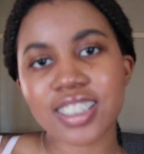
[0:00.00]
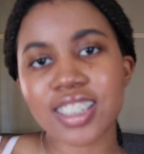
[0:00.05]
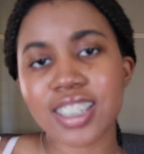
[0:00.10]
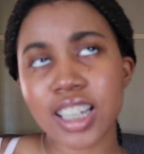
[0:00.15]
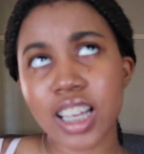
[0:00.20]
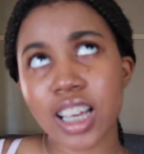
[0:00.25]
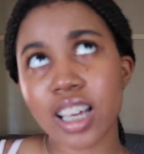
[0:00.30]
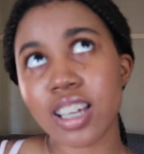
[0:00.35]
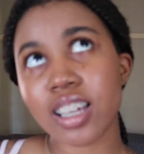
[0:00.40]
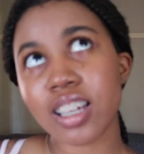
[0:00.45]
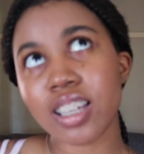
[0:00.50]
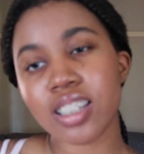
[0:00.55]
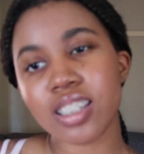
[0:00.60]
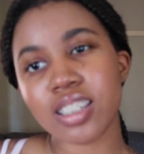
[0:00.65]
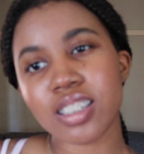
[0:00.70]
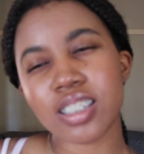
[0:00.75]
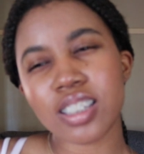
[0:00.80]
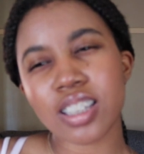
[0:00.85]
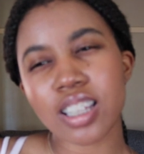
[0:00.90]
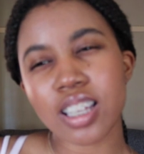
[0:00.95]
Today
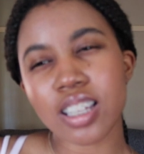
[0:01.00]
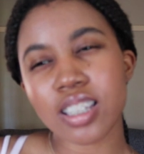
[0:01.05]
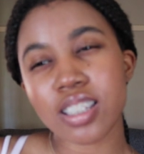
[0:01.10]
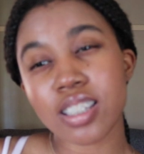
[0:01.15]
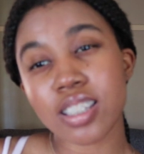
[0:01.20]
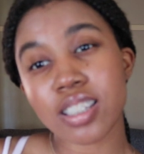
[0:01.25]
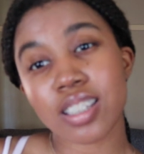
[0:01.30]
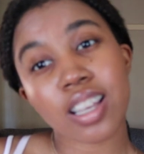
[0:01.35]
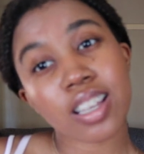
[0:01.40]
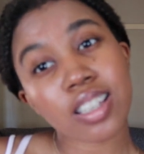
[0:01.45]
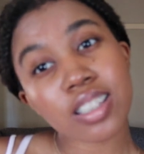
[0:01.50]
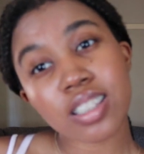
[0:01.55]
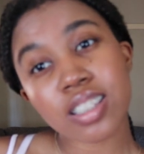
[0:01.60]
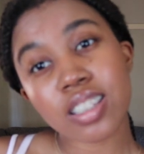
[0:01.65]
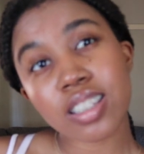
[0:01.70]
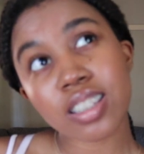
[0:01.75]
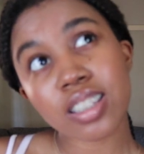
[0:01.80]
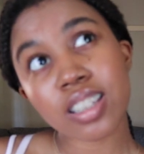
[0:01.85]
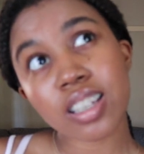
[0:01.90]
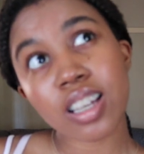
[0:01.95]
is the
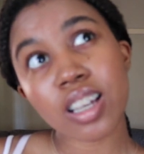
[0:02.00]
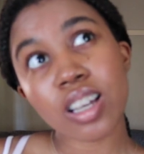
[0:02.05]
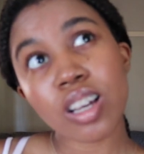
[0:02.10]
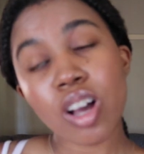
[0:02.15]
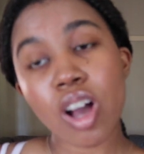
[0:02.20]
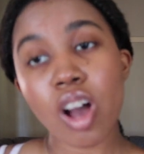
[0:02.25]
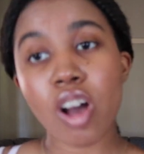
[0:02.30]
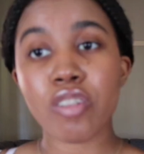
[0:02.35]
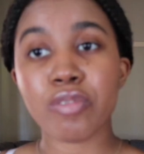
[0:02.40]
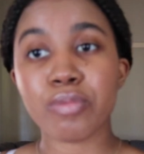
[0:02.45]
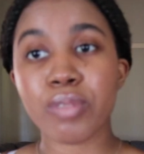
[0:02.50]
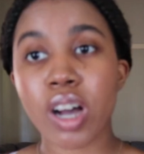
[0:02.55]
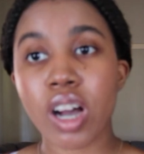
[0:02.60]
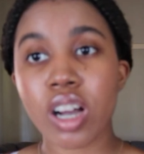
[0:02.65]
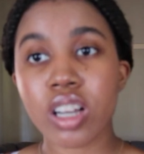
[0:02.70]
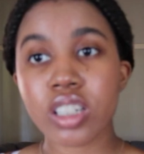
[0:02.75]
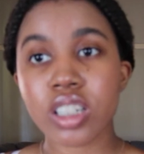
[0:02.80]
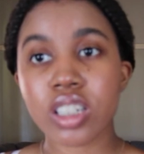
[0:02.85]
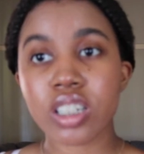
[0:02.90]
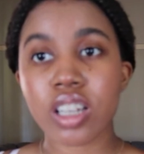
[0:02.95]
6th of
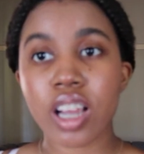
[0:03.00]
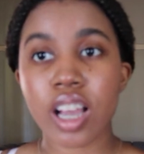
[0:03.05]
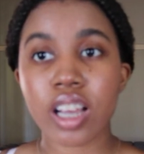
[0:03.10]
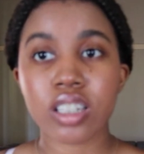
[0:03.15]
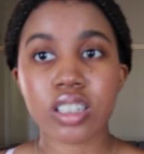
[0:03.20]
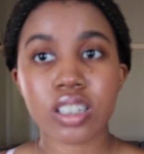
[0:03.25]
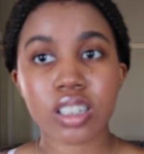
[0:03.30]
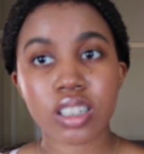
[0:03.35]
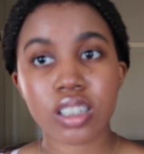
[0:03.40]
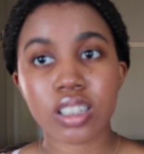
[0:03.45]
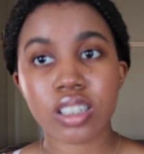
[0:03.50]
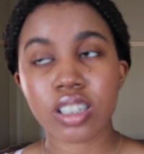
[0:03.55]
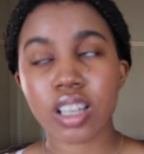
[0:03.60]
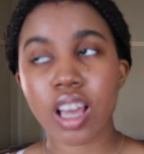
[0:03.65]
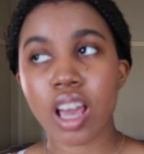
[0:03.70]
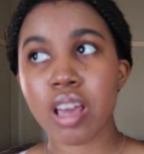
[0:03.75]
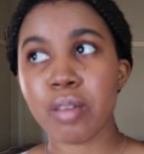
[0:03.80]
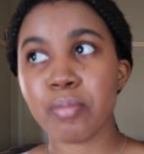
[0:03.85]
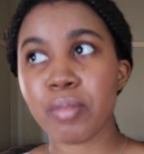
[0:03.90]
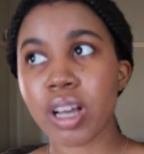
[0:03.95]
March. I just
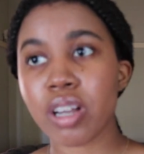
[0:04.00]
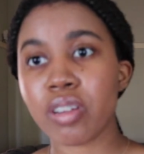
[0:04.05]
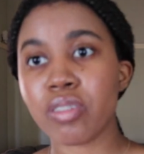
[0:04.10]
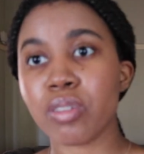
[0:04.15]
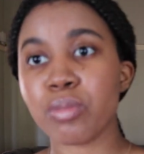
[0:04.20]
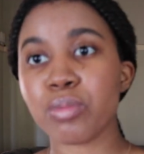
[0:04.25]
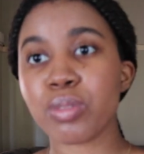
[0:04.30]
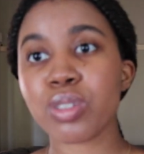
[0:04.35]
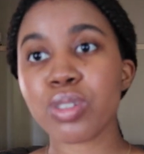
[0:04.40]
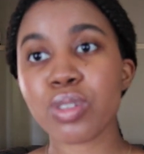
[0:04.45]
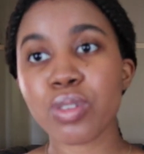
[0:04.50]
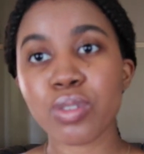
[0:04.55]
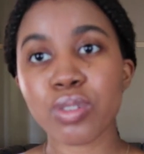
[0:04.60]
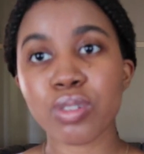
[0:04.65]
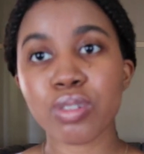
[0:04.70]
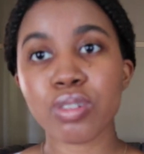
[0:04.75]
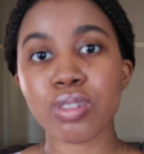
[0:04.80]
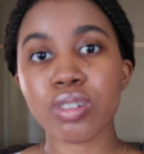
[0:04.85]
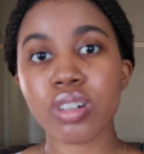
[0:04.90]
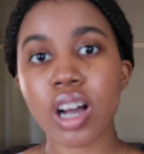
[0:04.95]
came back from
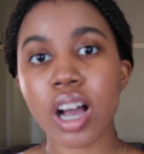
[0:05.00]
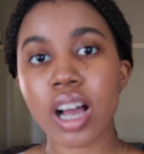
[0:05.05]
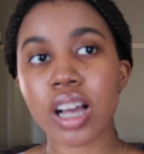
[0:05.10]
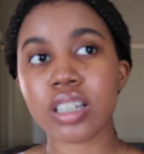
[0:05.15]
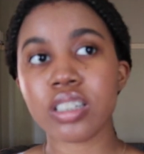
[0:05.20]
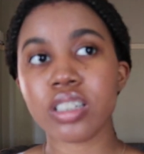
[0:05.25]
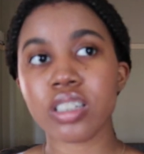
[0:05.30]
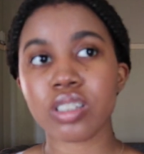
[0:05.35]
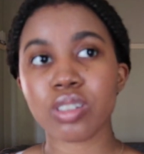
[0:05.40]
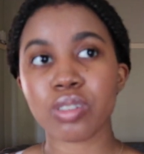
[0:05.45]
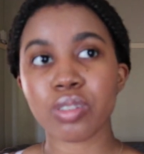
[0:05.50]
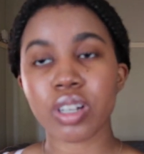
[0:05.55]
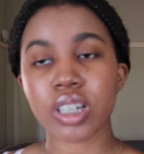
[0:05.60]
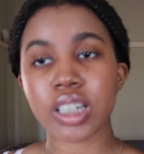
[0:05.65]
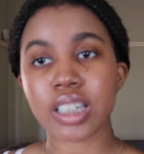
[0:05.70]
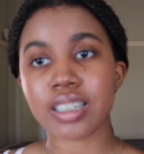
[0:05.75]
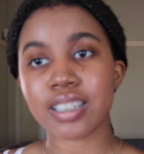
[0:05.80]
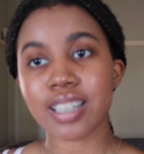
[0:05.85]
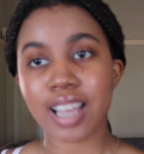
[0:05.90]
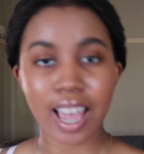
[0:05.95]
school. I just
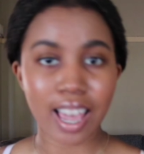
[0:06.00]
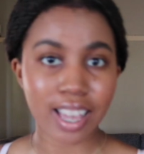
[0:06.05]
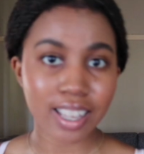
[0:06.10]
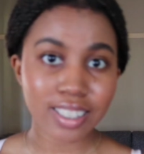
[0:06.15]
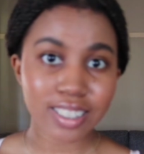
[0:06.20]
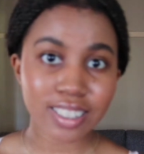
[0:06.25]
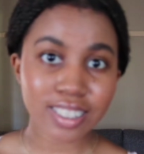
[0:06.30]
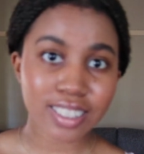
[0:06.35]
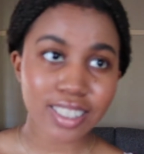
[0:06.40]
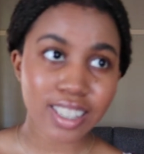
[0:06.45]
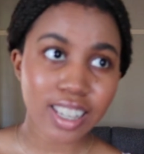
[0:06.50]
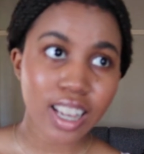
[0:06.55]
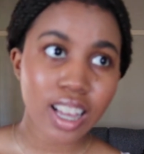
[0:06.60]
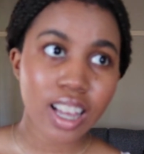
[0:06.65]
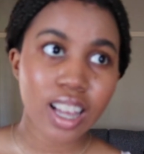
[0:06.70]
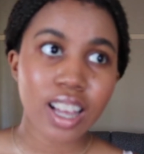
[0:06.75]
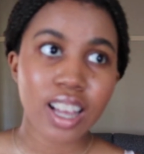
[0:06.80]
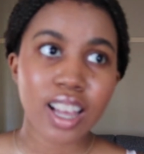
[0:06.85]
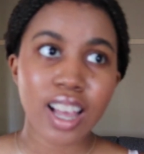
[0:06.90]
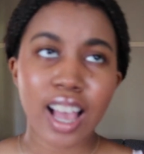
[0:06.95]
wrote a test
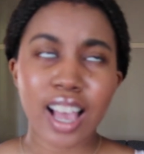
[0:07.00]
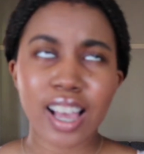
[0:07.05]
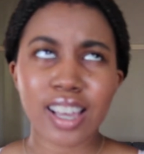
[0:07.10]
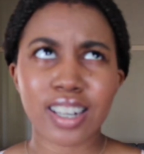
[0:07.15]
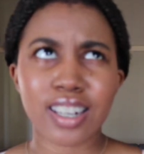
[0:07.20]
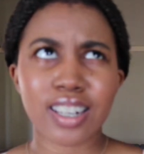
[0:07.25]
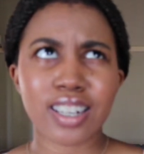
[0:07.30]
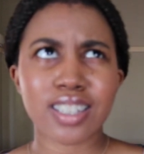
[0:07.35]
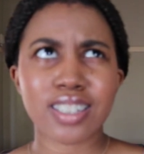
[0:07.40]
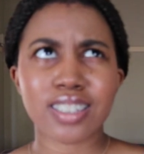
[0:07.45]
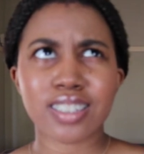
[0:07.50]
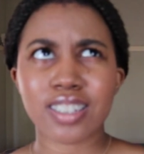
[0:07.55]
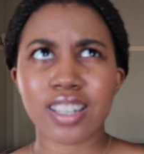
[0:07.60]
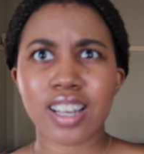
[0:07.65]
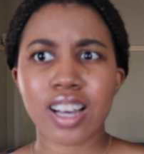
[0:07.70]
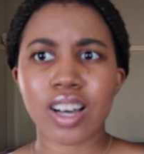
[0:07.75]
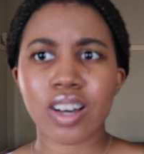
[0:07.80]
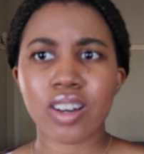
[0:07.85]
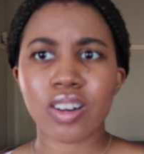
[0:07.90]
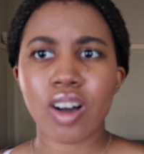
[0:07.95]
and it is
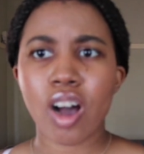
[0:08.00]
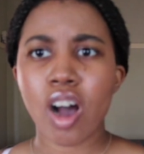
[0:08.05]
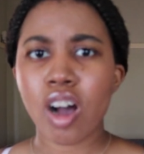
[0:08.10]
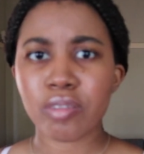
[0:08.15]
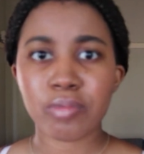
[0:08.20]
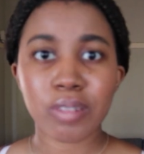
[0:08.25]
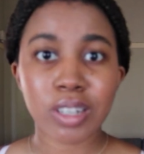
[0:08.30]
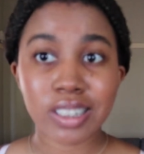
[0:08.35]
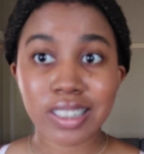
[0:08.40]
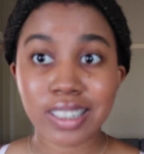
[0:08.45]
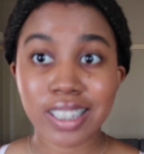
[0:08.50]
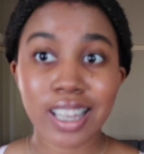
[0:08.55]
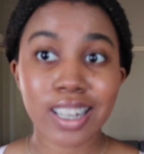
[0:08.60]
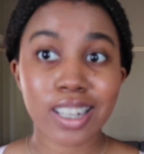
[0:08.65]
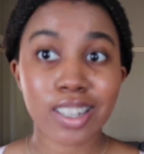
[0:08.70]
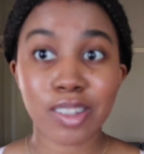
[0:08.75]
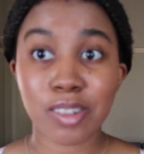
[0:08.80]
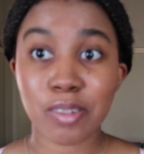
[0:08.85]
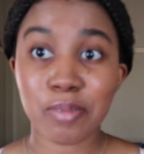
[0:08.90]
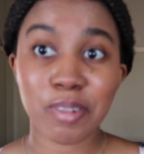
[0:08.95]
now
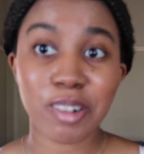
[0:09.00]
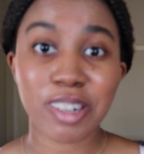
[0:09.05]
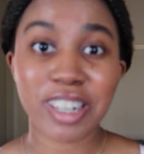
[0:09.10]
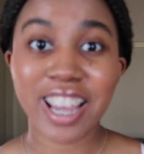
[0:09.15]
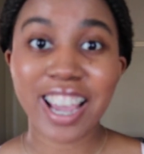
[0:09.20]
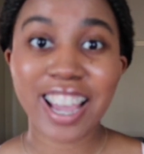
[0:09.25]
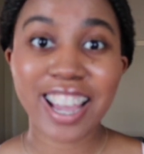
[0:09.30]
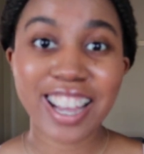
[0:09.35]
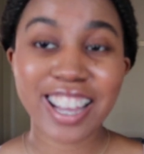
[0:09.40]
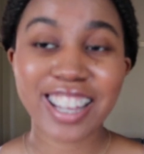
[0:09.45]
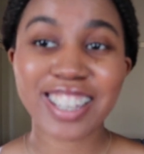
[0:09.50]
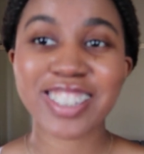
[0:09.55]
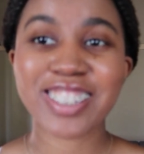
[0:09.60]
10:30 in the morning.